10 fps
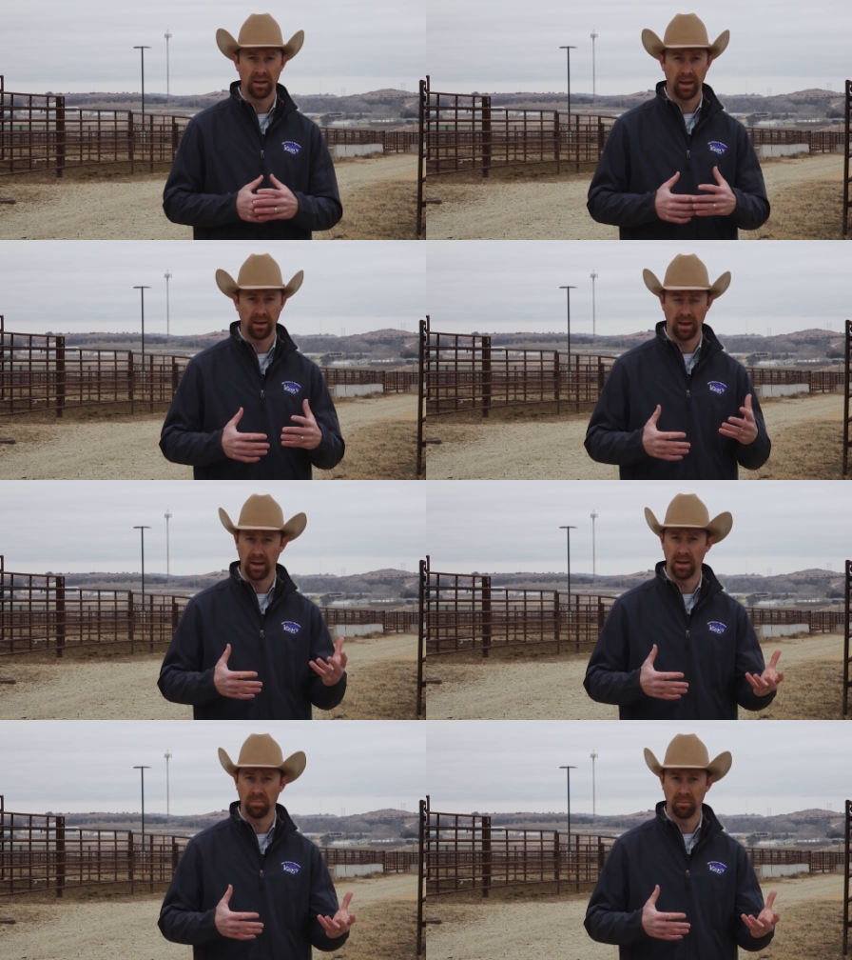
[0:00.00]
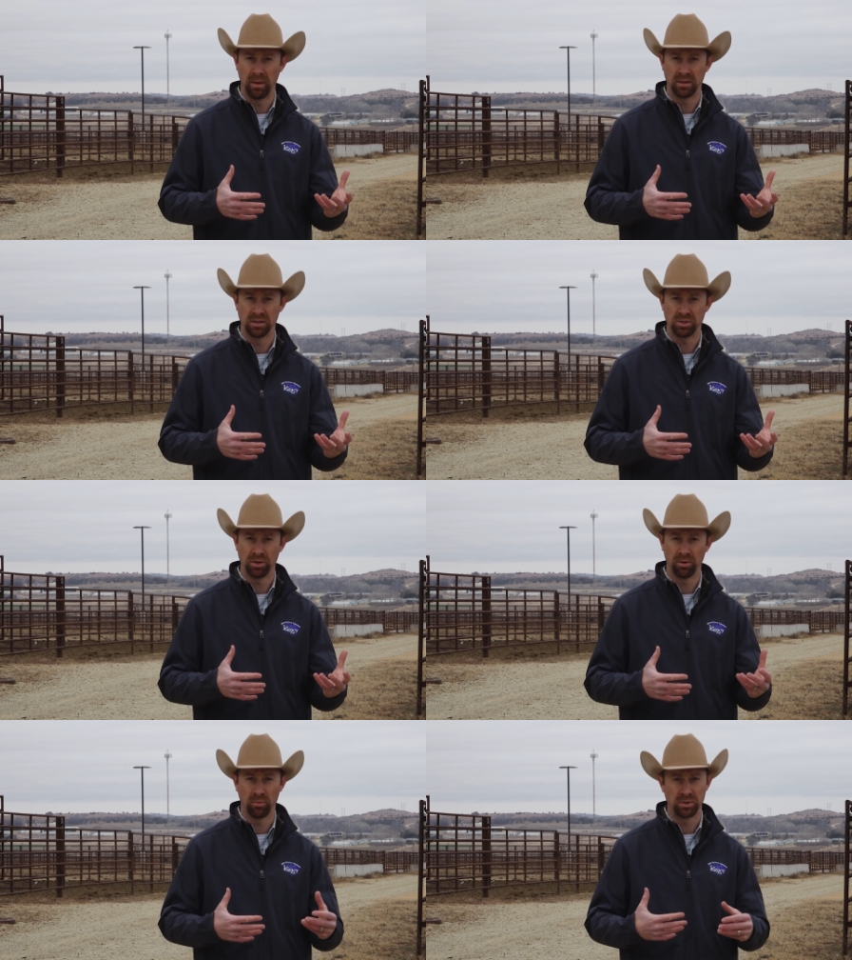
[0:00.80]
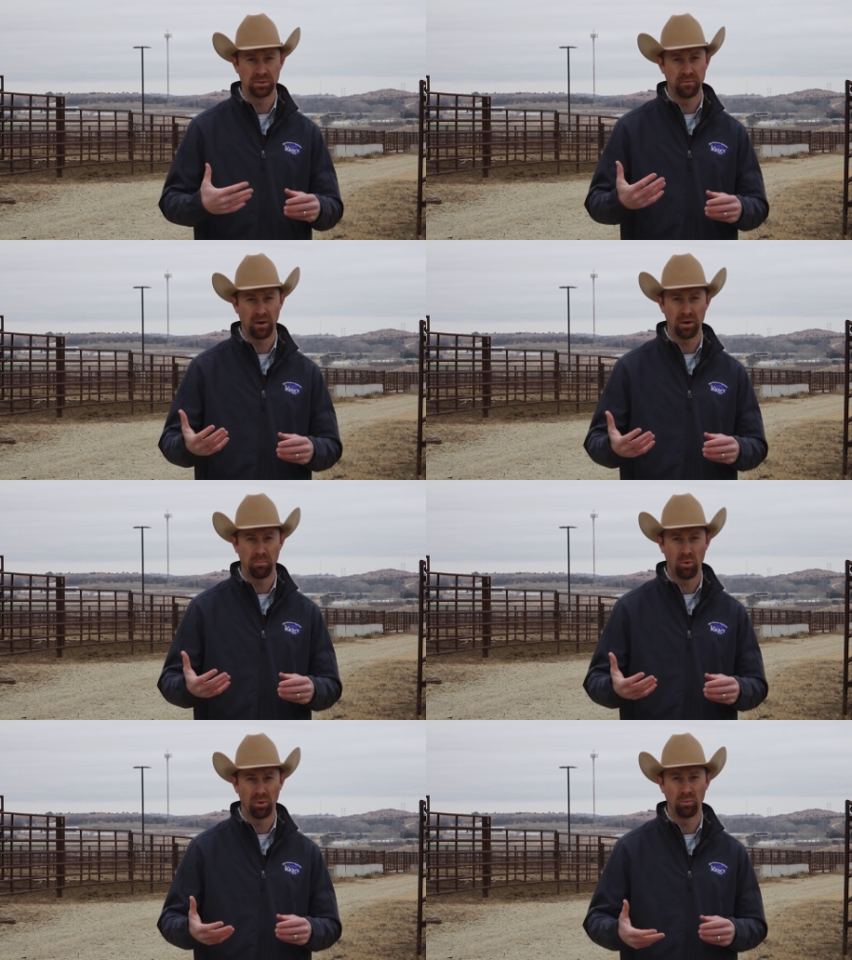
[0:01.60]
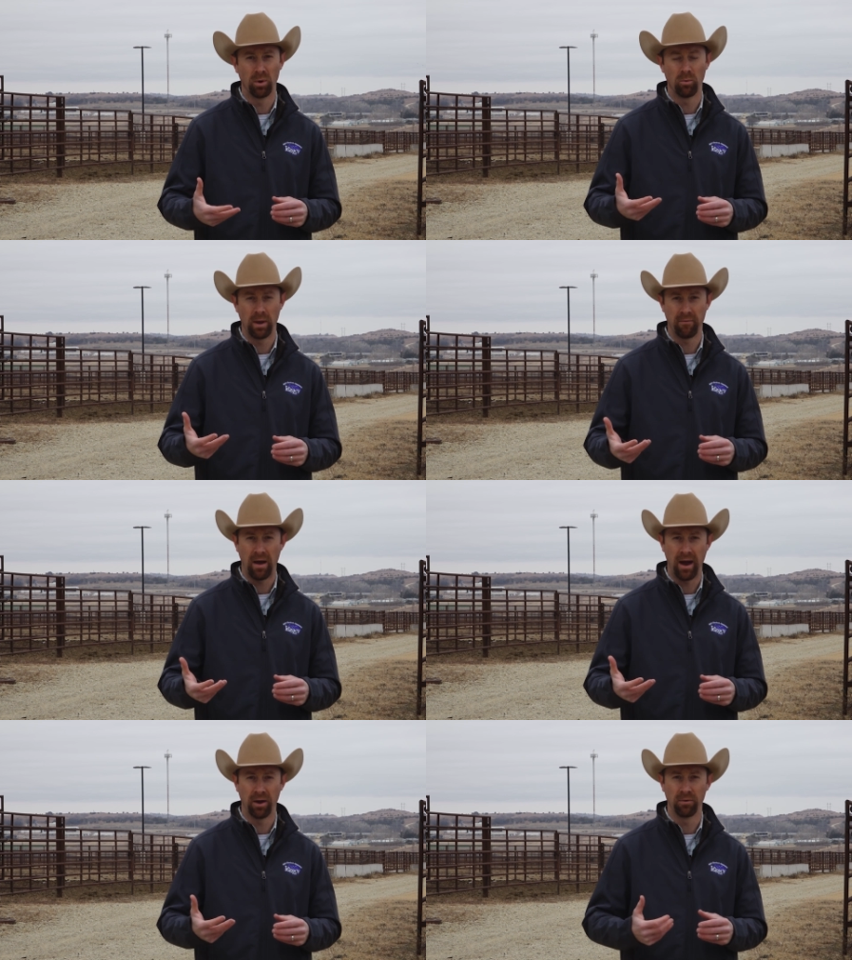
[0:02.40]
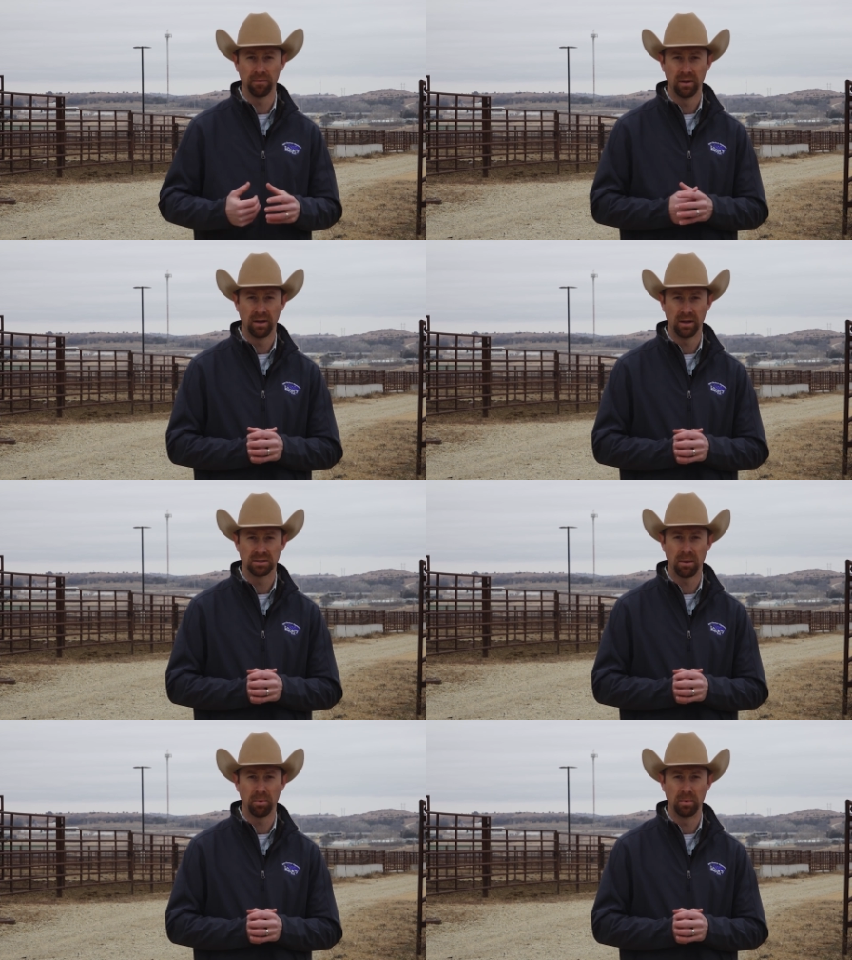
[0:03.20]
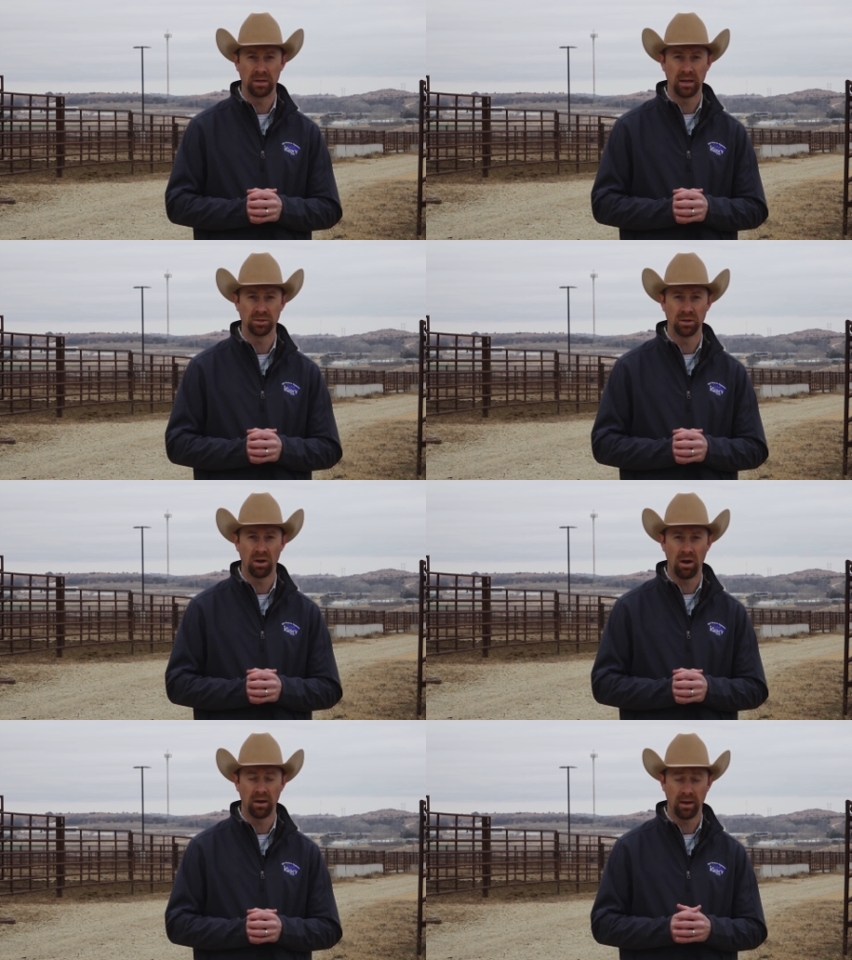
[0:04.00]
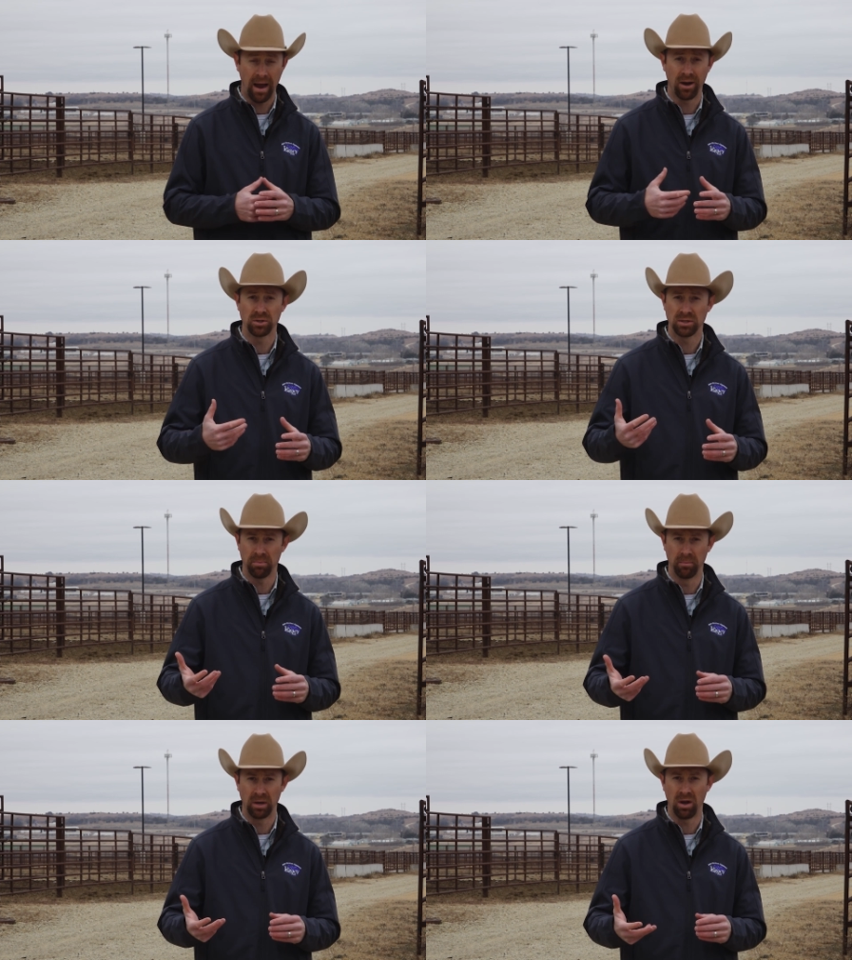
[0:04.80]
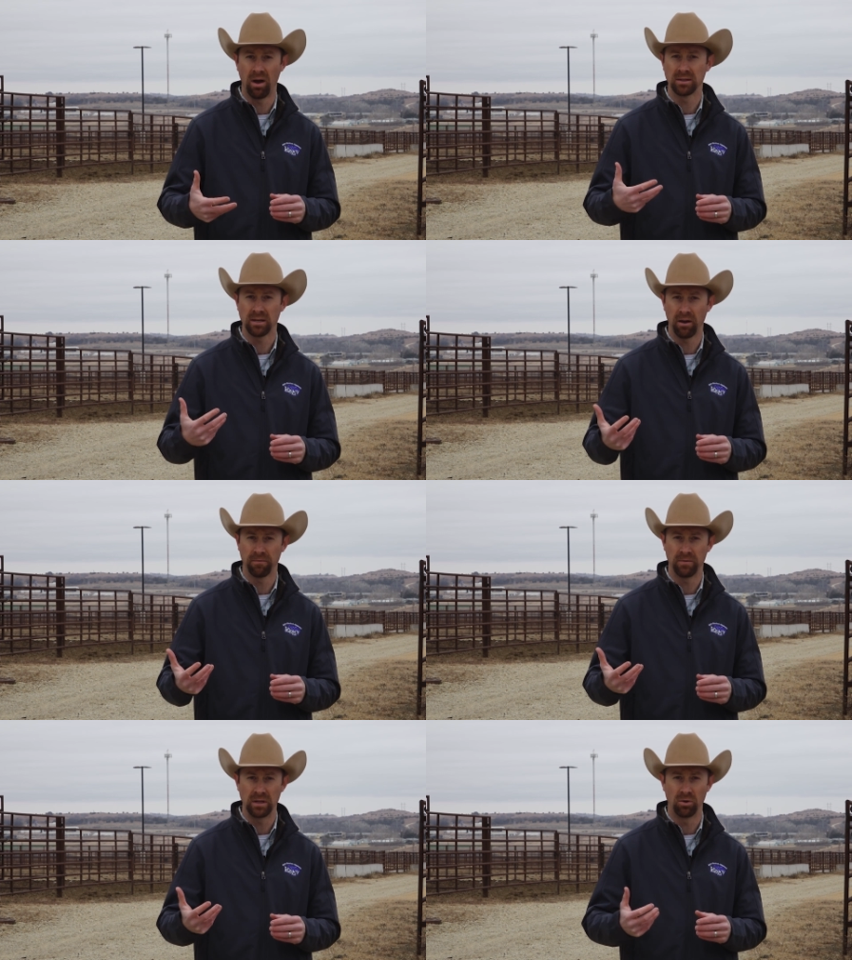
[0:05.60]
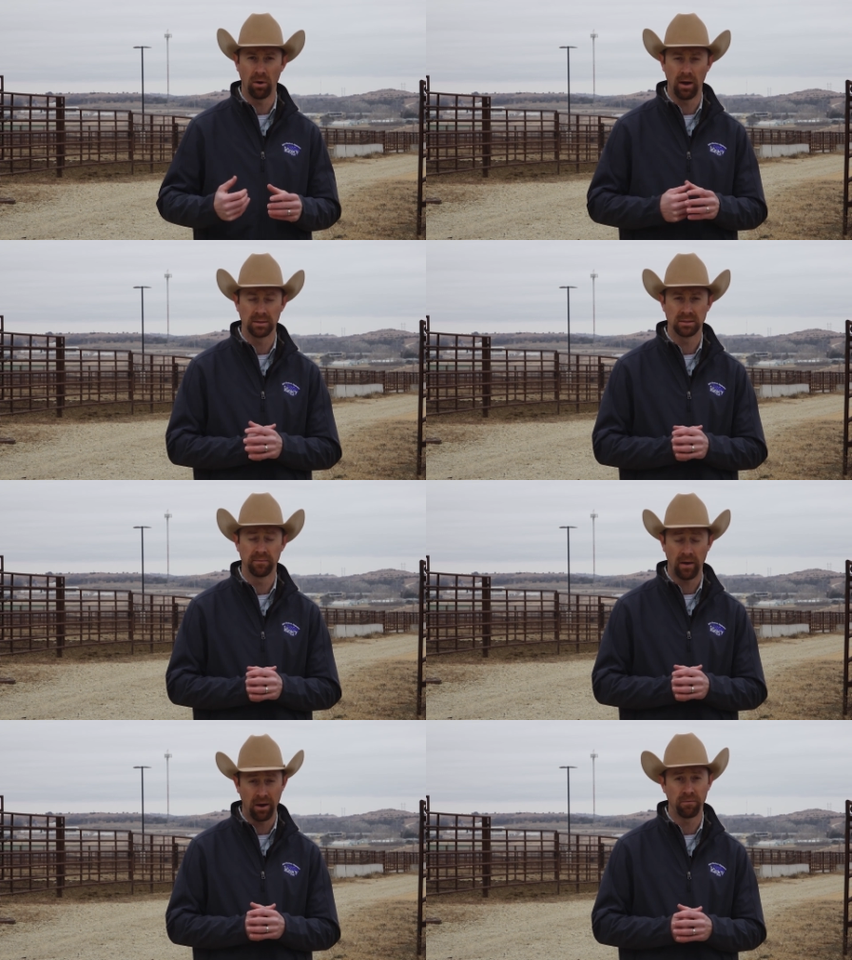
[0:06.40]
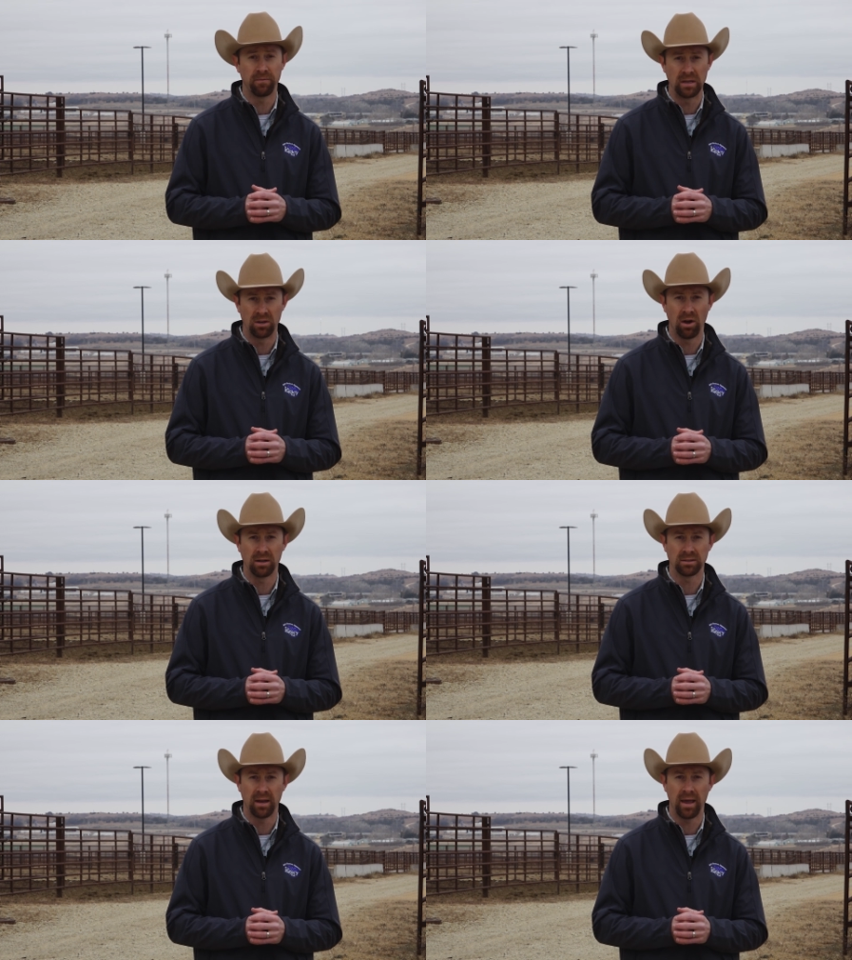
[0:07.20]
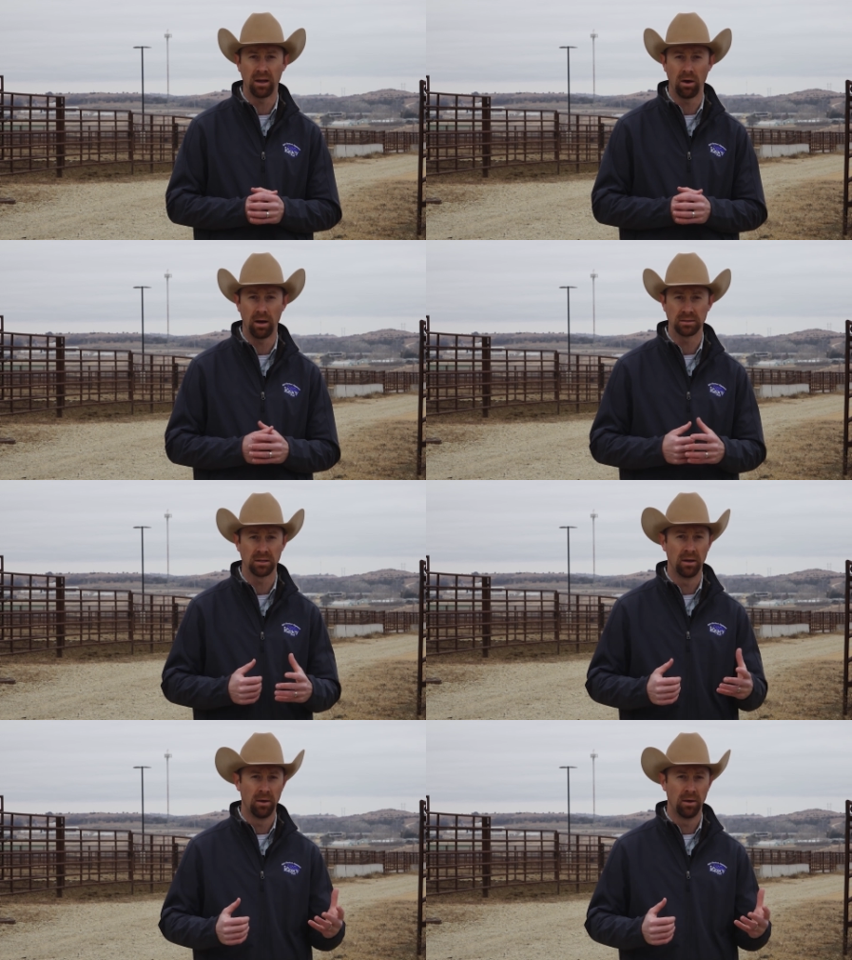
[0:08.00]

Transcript: and, and implement this year, which is very important where we have higher uh, supplementation cost, higher supplement costs, higher feed costs, higher feed costs and hay costs